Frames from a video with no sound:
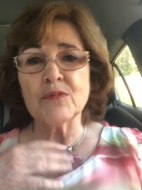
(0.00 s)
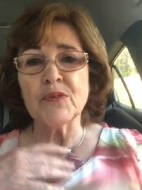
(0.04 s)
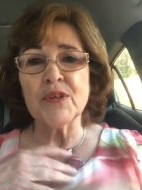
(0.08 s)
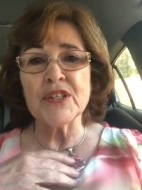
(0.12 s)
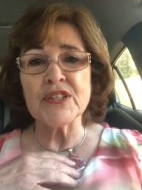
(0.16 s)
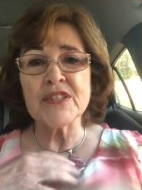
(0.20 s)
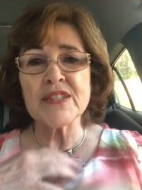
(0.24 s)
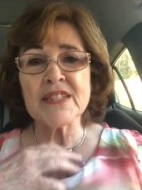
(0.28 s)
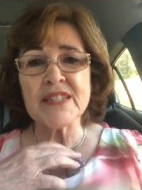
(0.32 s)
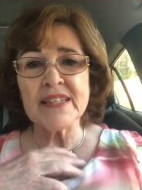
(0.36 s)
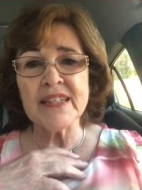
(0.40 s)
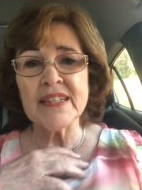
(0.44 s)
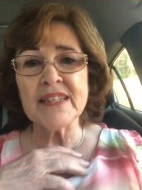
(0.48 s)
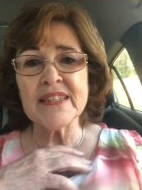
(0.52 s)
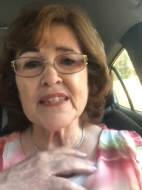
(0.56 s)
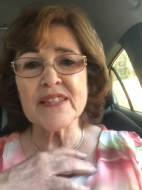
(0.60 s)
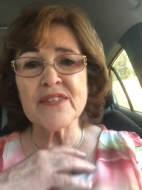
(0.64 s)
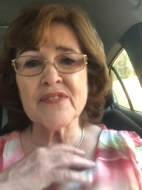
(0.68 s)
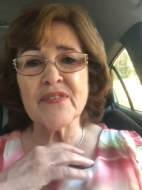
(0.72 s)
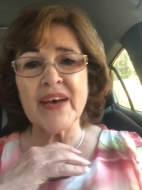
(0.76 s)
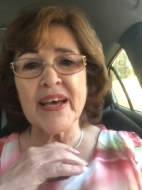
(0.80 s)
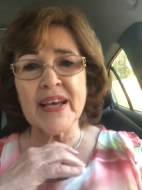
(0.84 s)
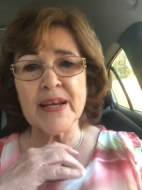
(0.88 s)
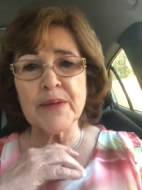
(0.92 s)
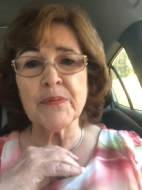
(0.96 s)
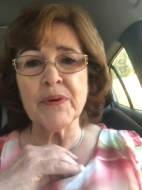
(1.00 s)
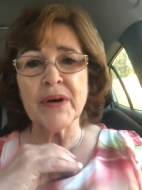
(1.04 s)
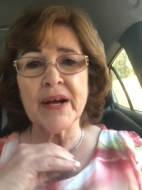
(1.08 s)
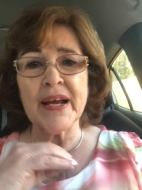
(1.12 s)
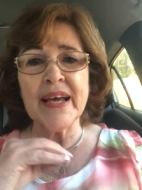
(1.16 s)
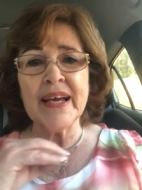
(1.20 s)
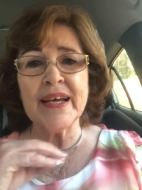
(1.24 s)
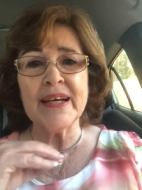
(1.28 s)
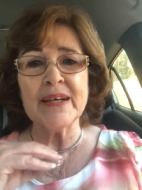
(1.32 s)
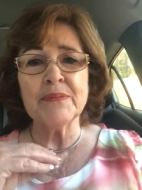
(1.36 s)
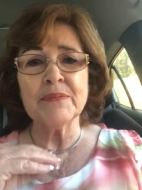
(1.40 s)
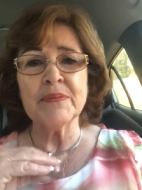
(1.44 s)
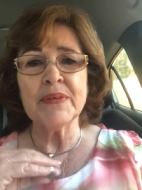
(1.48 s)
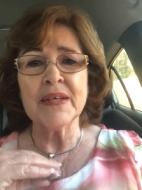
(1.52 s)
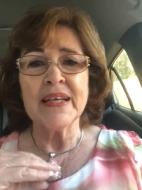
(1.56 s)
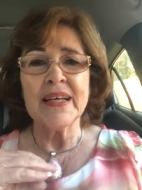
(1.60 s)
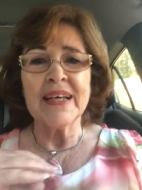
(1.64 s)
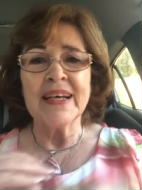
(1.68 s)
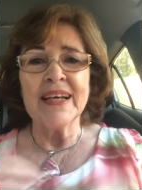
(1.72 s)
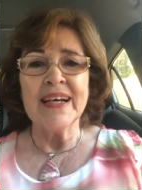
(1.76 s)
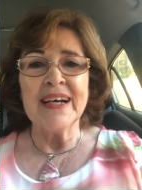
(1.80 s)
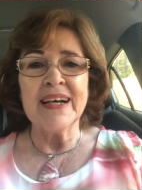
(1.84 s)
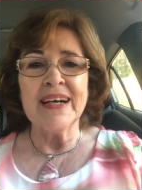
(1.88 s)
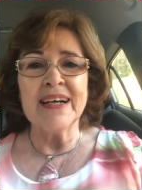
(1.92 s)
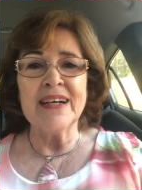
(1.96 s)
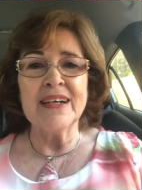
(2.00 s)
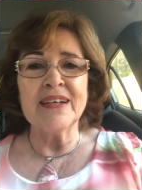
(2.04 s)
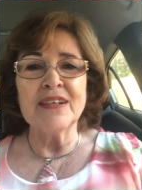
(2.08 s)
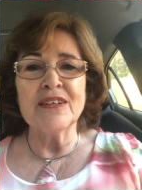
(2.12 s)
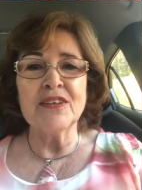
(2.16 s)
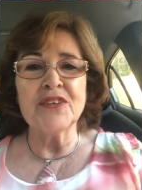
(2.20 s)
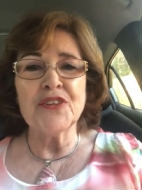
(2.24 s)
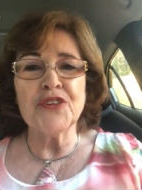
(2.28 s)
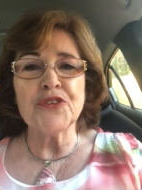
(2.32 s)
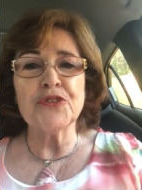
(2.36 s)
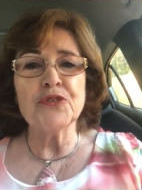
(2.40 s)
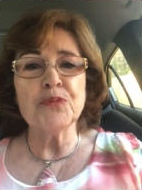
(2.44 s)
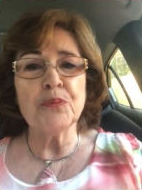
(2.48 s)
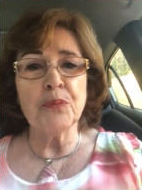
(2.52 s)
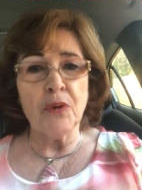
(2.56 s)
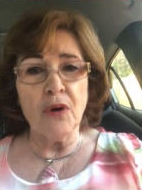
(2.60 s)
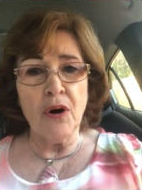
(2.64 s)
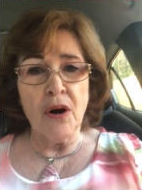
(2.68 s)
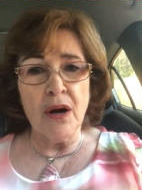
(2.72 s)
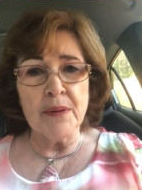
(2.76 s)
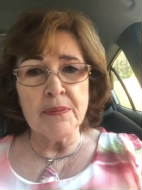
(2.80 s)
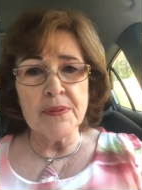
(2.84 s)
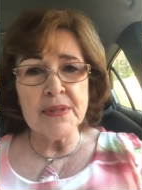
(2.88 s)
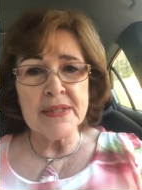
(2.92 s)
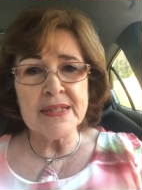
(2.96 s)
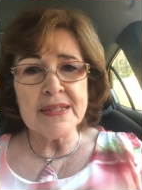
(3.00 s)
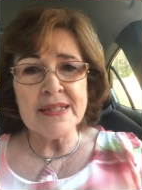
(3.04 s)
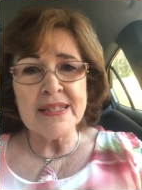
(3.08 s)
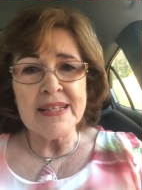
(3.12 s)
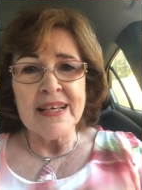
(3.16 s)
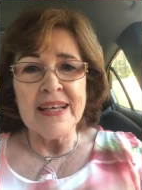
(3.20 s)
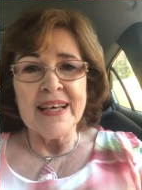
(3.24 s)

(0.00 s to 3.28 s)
We're sons of Abraham uh, through promise.